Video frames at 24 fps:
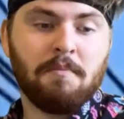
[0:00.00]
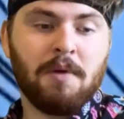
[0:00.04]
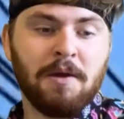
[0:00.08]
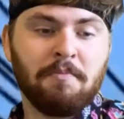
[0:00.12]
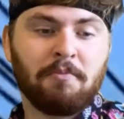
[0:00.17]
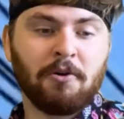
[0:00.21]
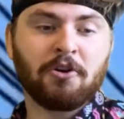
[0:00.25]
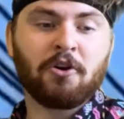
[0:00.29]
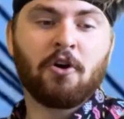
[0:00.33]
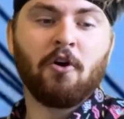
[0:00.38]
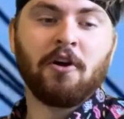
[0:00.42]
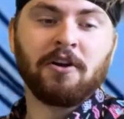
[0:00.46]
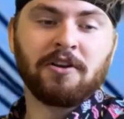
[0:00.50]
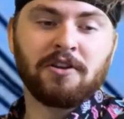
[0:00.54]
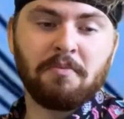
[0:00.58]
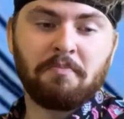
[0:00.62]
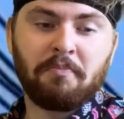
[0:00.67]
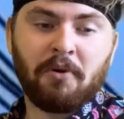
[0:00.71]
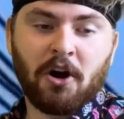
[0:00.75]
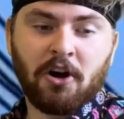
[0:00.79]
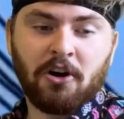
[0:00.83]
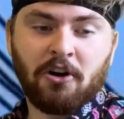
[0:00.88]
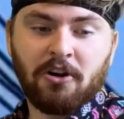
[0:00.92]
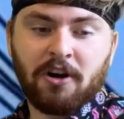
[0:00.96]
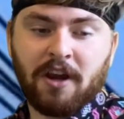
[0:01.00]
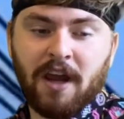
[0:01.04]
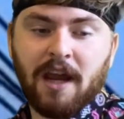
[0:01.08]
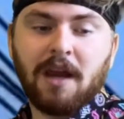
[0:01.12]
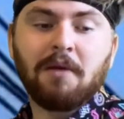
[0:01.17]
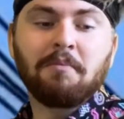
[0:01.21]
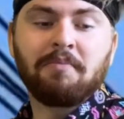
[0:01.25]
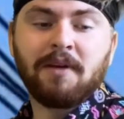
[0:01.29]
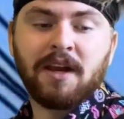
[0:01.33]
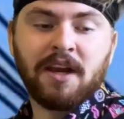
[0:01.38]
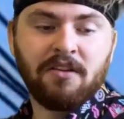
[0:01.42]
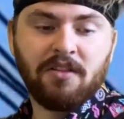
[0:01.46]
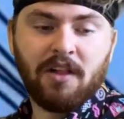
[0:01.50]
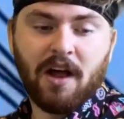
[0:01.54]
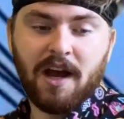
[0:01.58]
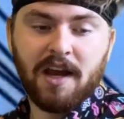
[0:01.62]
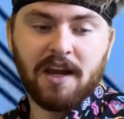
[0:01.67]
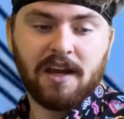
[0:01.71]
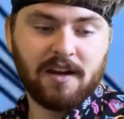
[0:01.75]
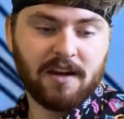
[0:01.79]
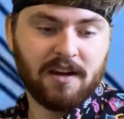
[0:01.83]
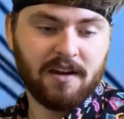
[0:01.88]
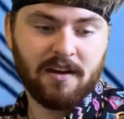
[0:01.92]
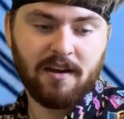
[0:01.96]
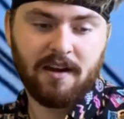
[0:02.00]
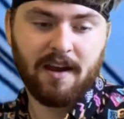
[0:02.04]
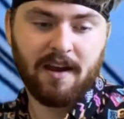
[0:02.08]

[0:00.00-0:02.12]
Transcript: People going to Burger King be like,